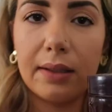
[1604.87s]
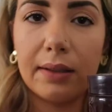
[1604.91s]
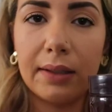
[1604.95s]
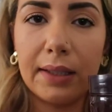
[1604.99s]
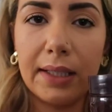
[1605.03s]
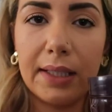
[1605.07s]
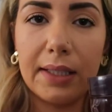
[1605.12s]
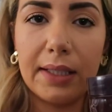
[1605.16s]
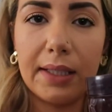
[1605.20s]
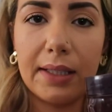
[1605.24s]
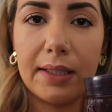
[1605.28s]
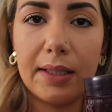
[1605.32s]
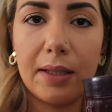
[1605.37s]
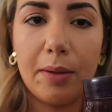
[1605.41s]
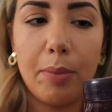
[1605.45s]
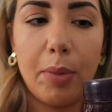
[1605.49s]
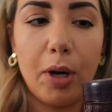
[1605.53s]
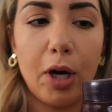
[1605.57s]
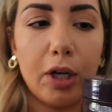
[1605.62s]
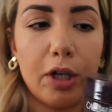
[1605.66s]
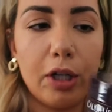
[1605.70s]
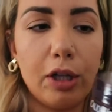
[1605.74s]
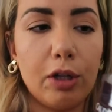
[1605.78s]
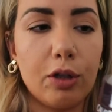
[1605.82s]
this is the
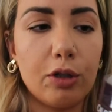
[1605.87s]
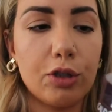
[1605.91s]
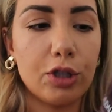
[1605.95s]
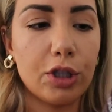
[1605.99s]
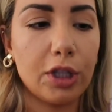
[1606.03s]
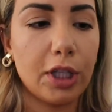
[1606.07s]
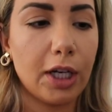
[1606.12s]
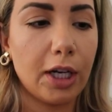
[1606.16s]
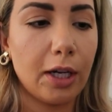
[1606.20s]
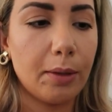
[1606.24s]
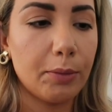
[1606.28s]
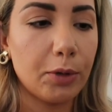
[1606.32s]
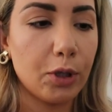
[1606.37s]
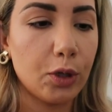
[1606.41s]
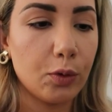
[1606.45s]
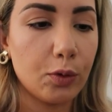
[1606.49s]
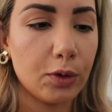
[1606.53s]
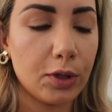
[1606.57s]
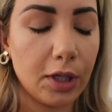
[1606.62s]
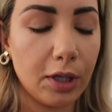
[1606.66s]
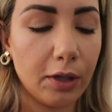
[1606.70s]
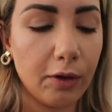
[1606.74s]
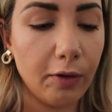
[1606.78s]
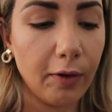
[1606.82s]
body lotion that i'm
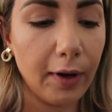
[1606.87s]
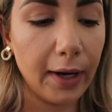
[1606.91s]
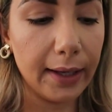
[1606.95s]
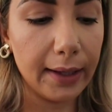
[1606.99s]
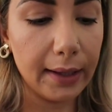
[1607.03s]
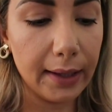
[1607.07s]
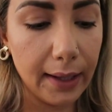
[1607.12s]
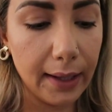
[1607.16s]
using right